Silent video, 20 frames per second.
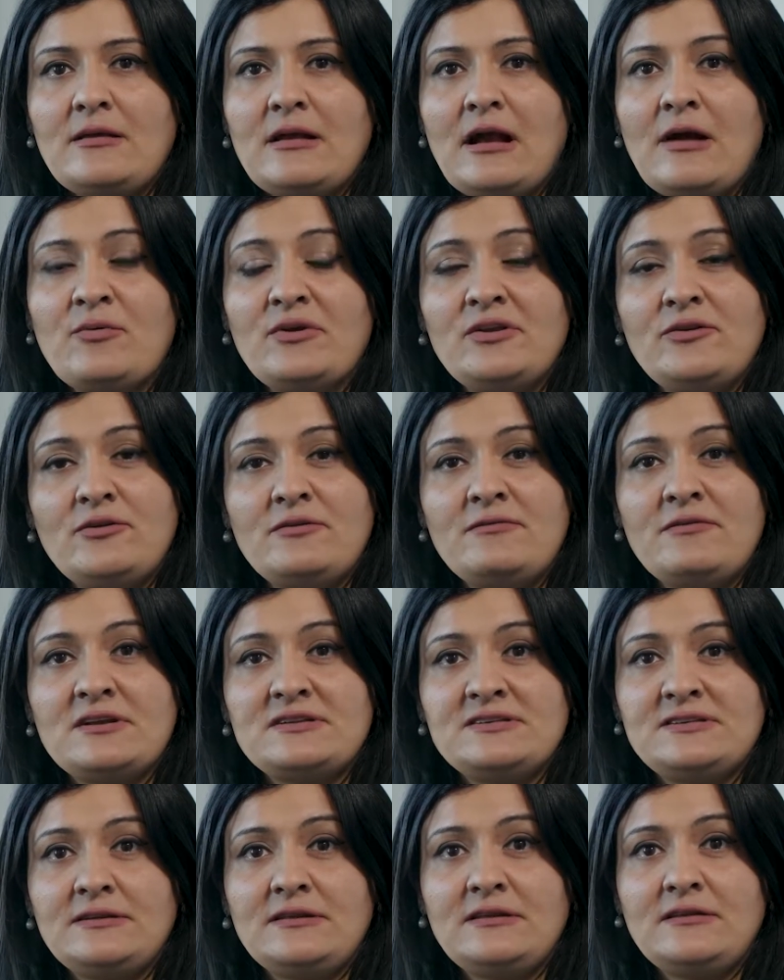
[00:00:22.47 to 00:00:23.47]
Our
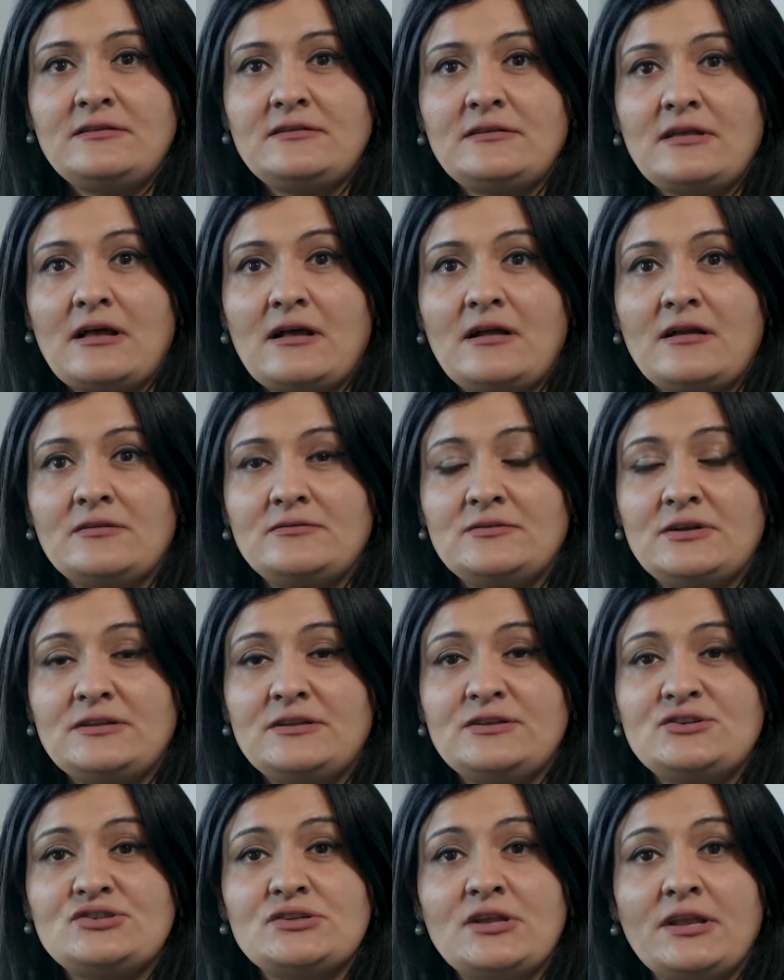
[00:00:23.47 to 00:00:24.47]
universities are
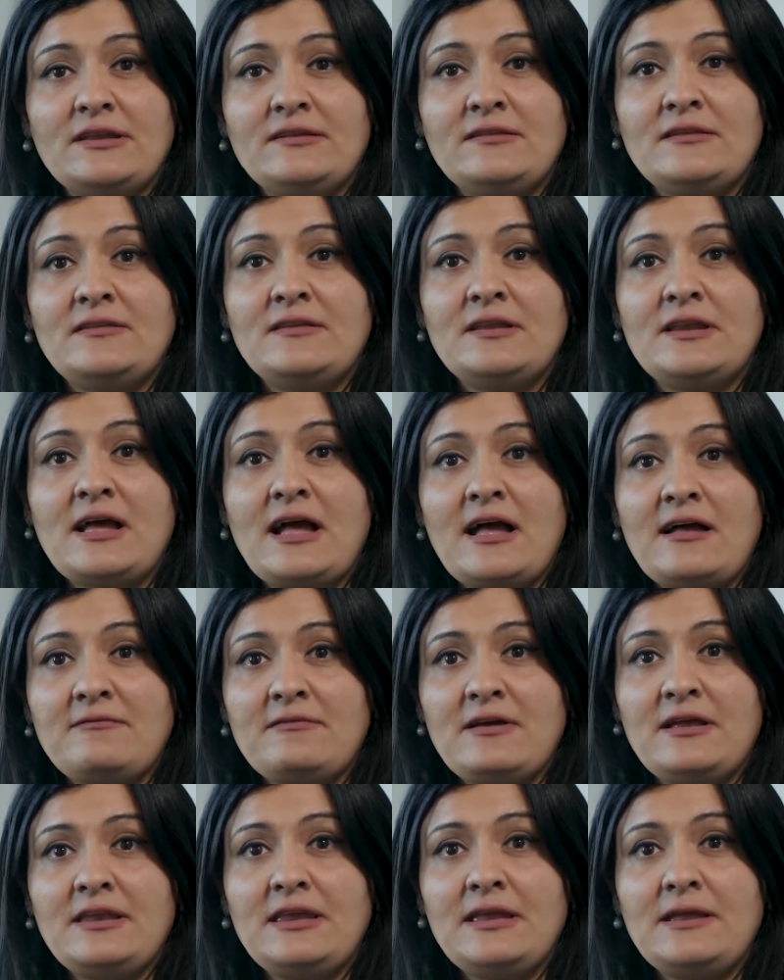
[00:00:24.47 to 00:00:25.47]
traditionally didn't have
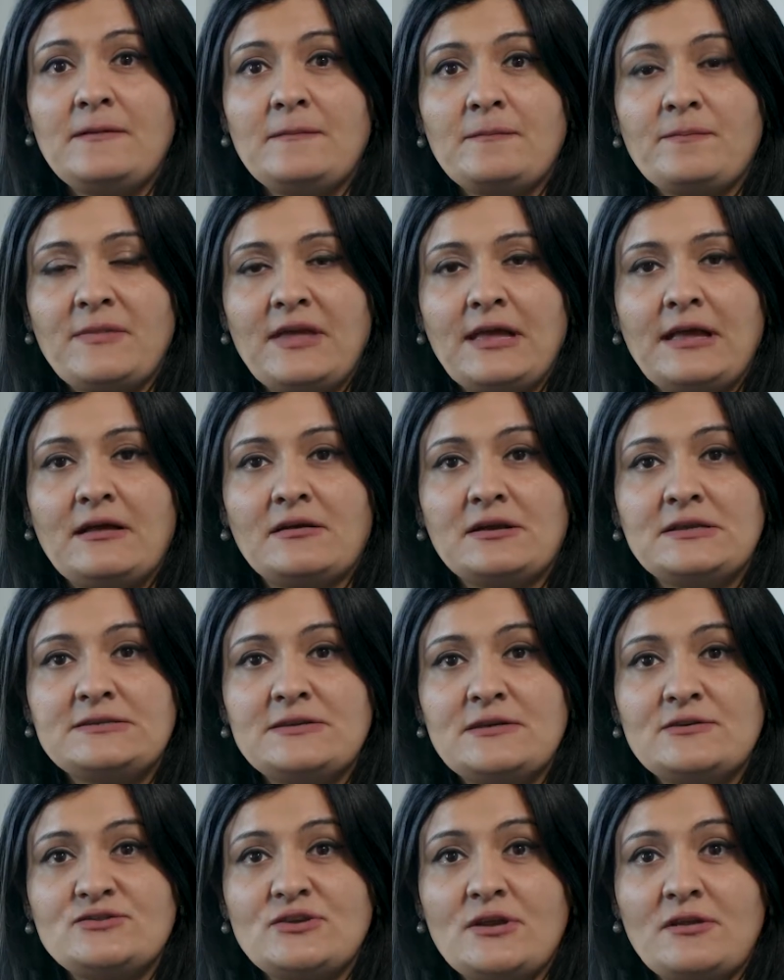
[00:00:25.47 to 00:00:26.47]
any
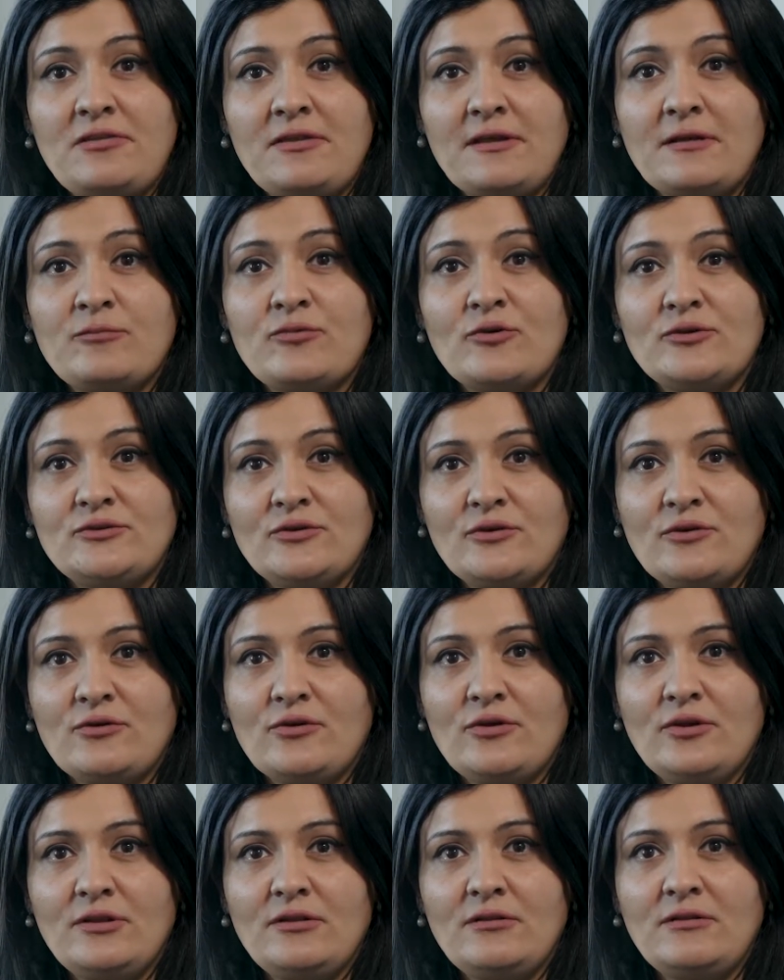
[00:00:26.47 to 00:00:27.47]
research ethic
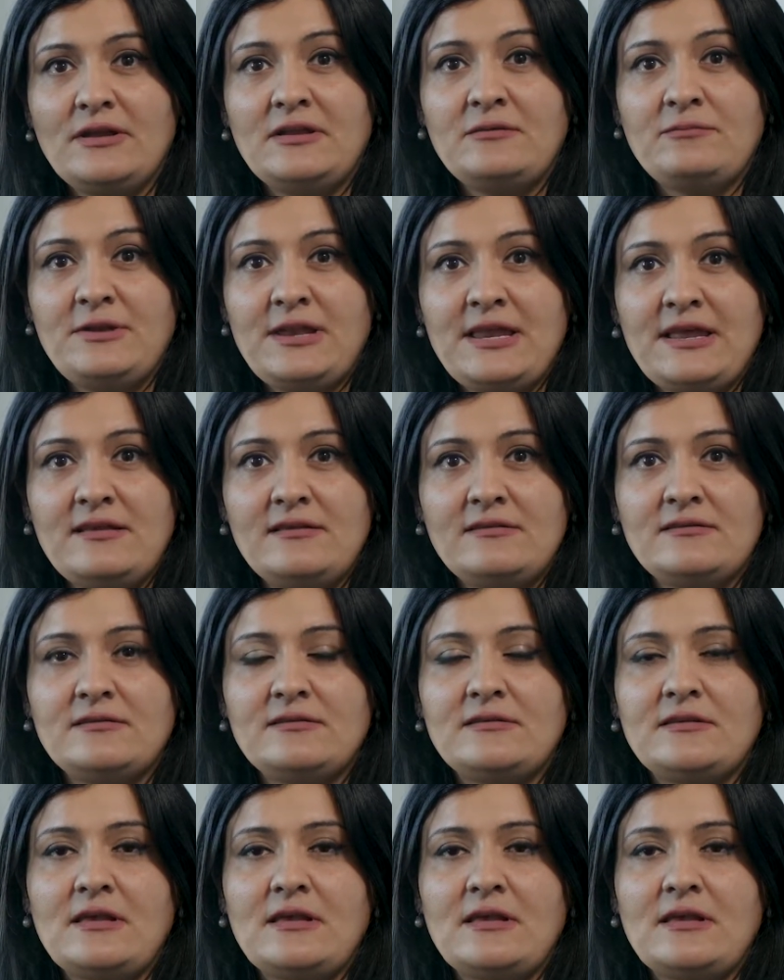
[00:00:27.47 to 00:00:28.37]
protocol in place.